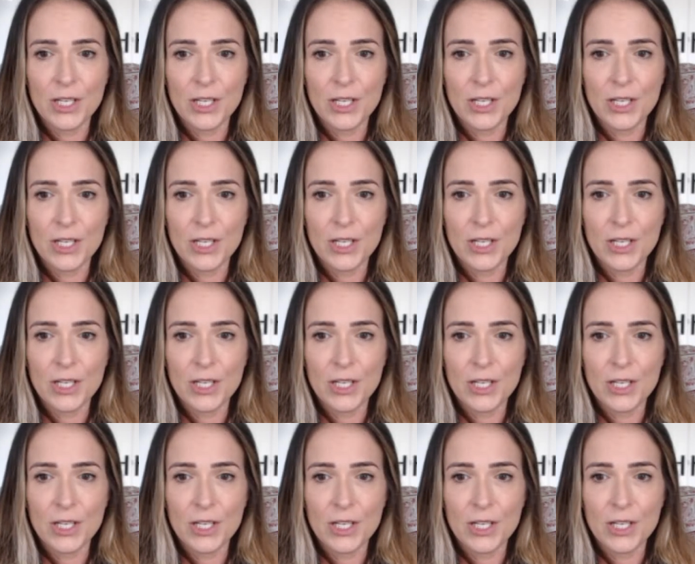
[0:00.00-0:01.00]
and
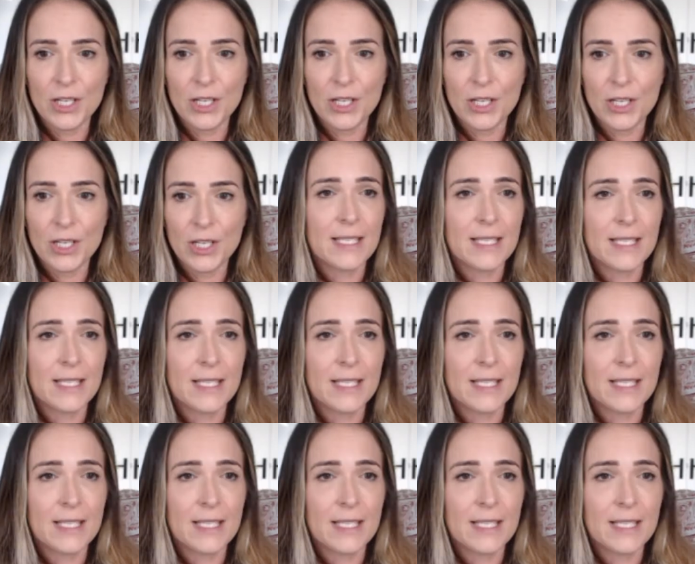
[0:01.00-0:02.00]
I'm going to do this again
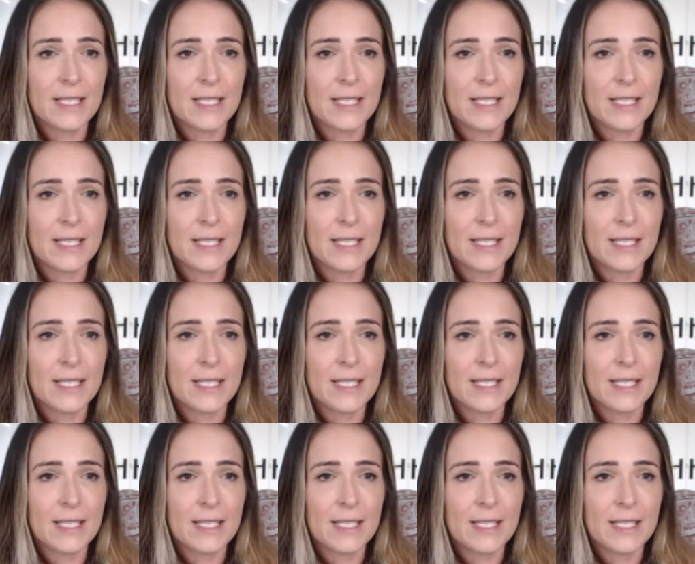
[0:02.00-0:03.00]
very soon, and I
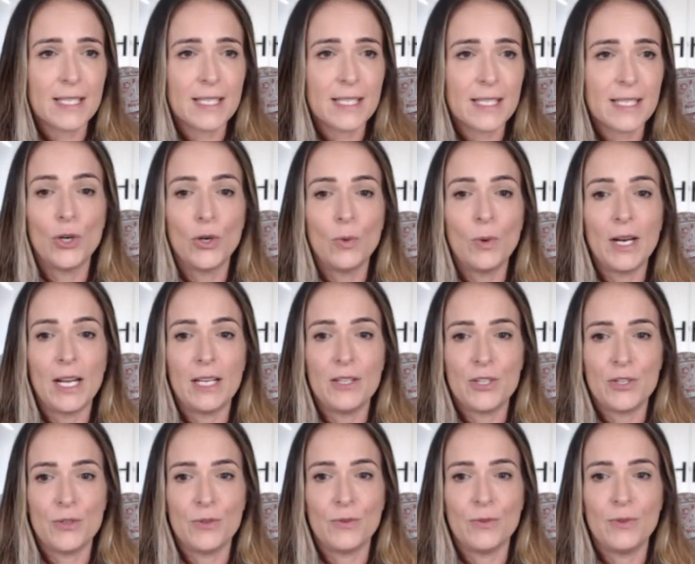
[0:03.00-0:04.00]
will let you know when I
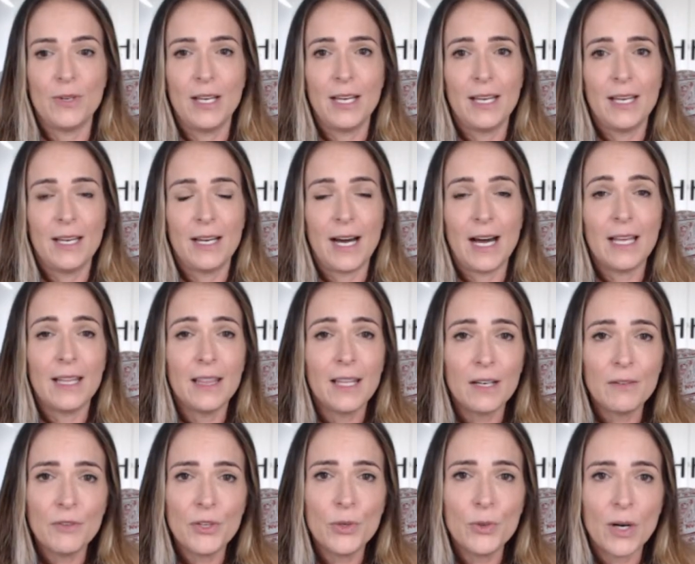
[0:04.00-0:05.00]
do. I
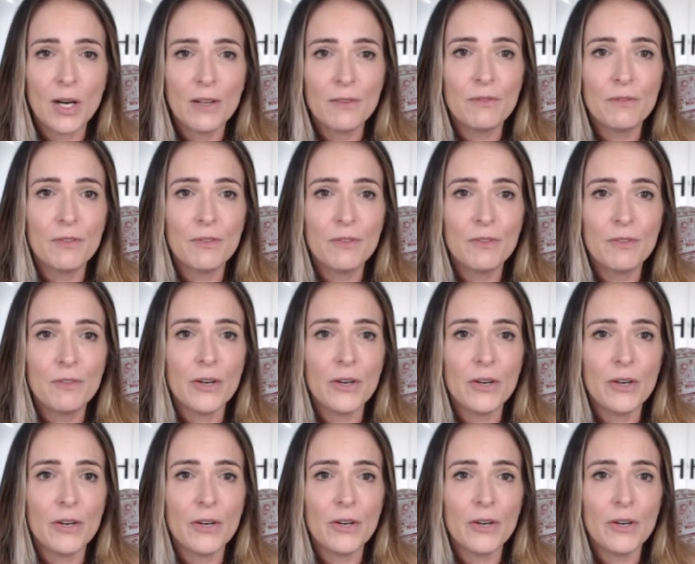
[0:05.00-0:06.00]
love you all very,
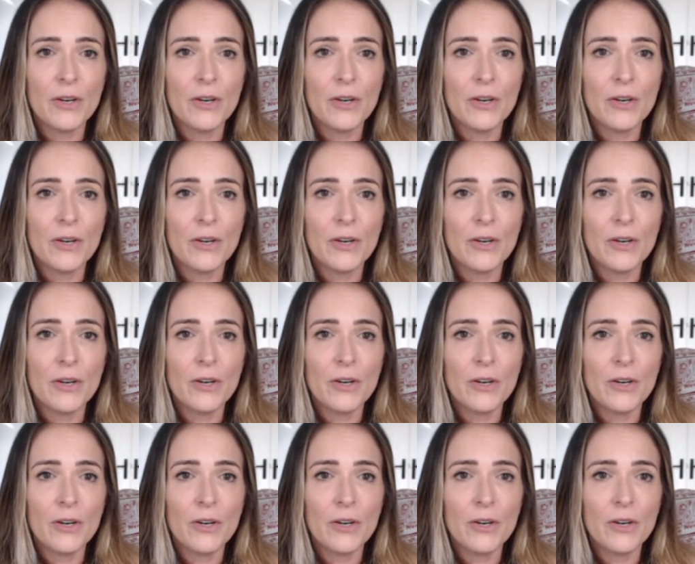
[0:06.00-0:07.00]
very much. I hope you're
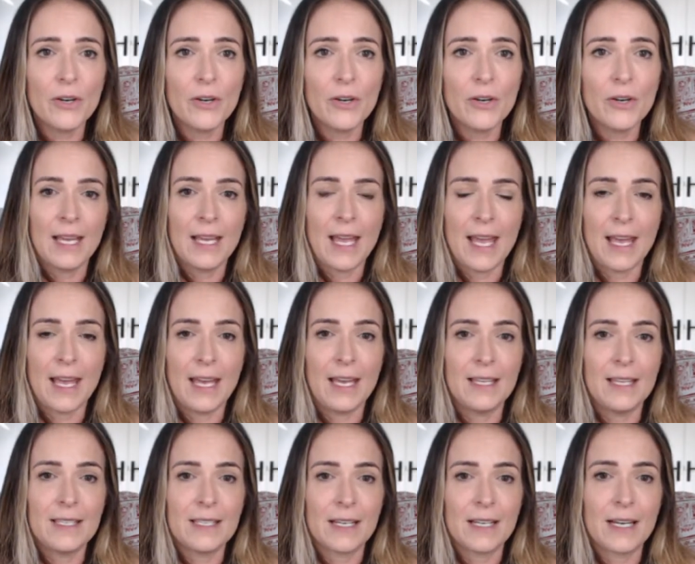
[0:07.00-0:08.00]
well,
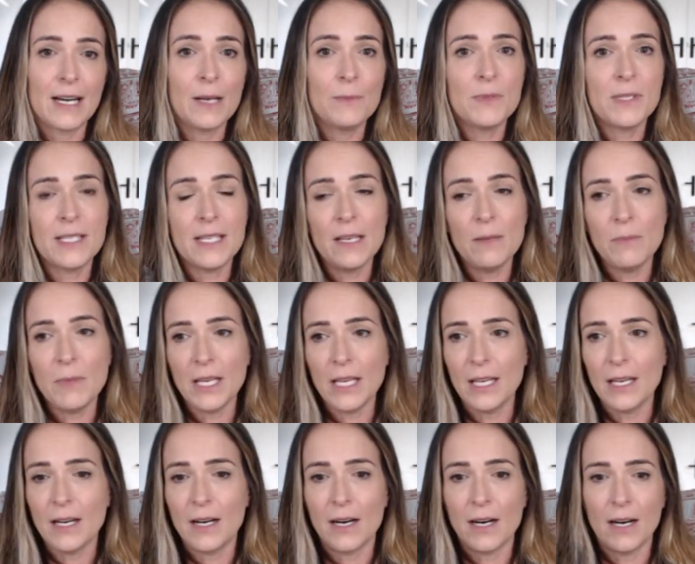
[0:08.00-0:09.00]
and come see
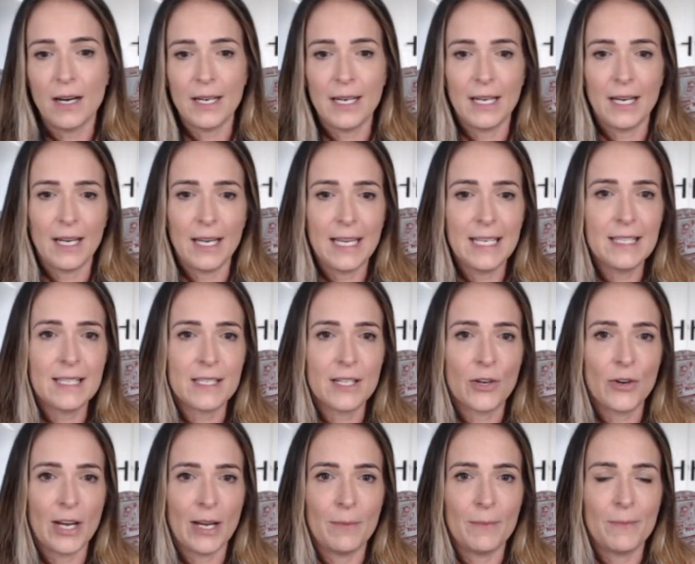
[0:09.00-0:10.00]
me on
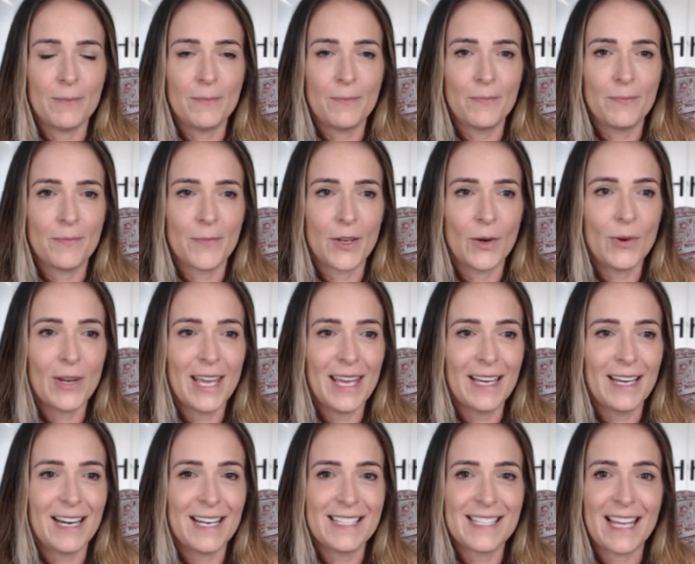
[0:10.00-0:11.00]
Instagram.
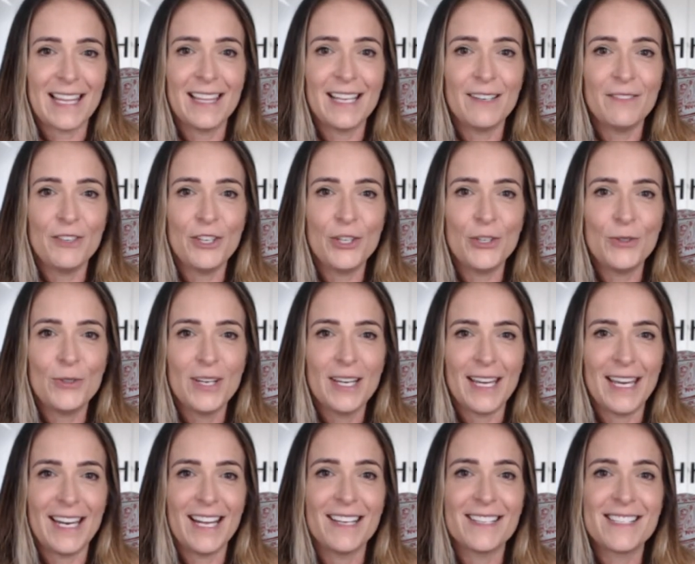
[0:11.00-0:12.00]
Okay, guys, I love you,
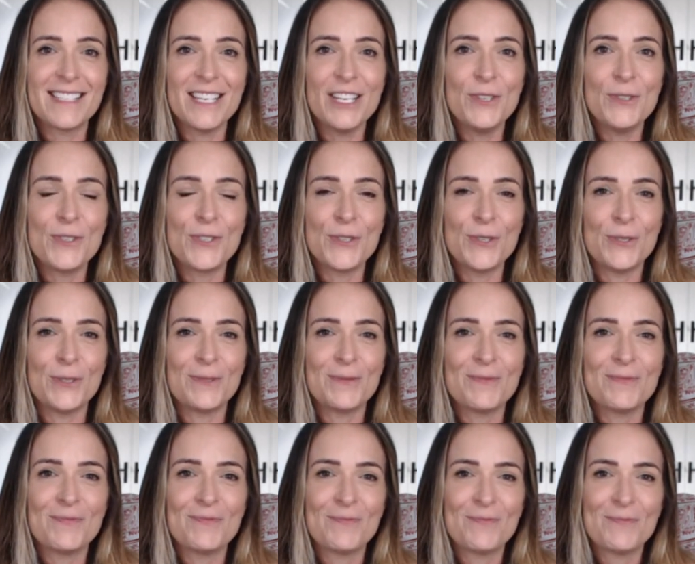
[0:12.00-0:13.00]
and I'll see you soon.